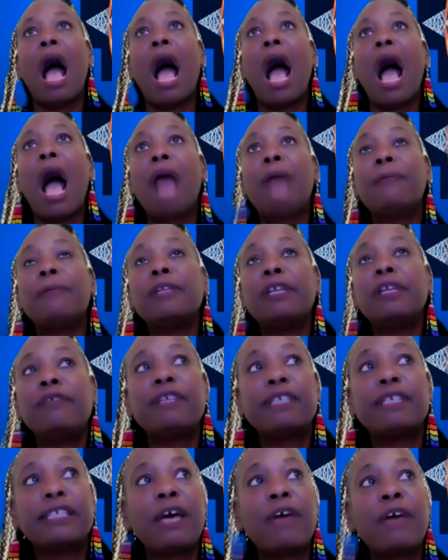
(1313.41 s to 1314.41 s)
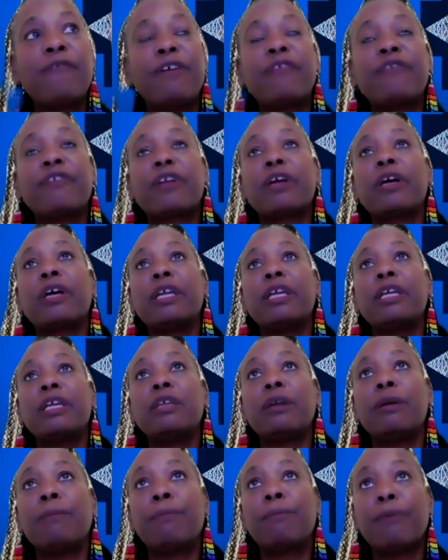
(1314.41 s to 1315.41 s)
I believe that South Africa either
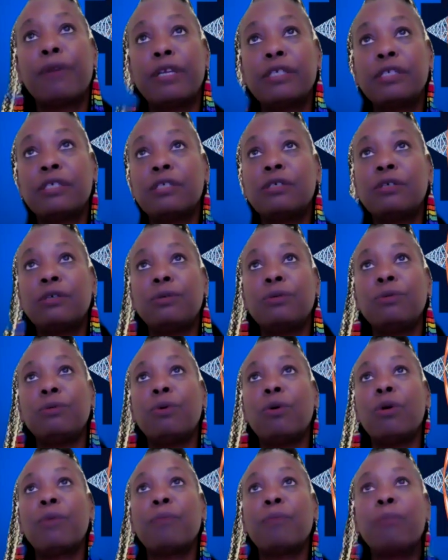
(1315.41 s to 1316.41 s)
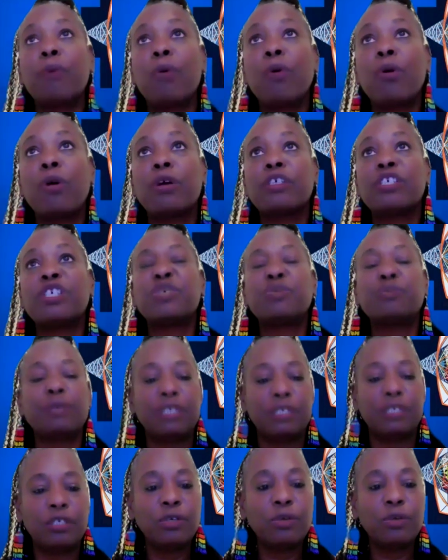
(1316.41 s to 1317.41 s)
embraces you or
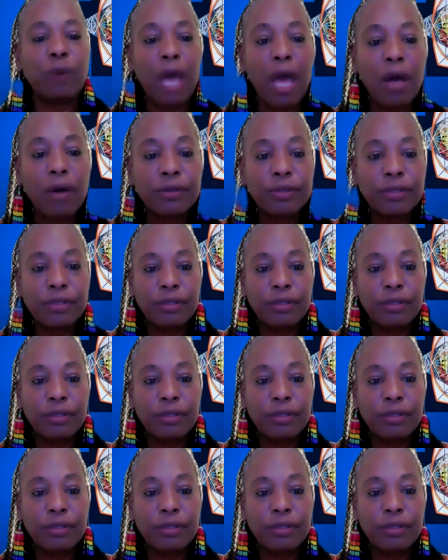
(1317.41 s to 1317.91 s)
spits you out.